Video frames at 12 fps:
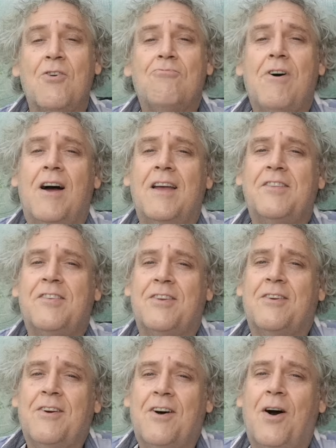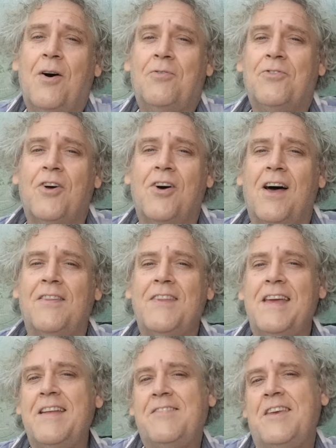Right, after an
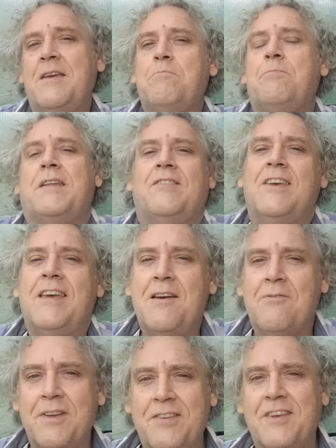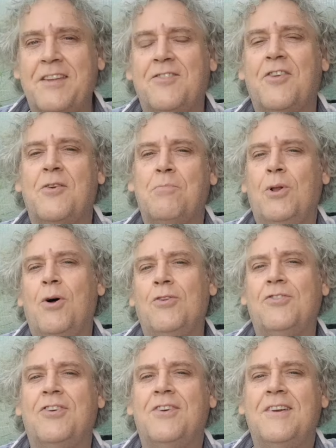itty bitty visit to the
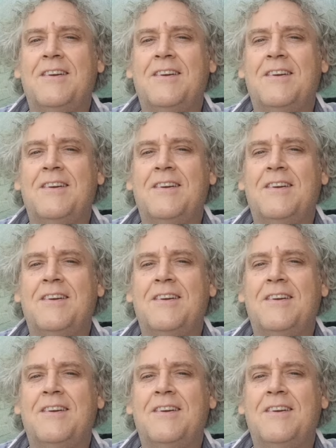plot,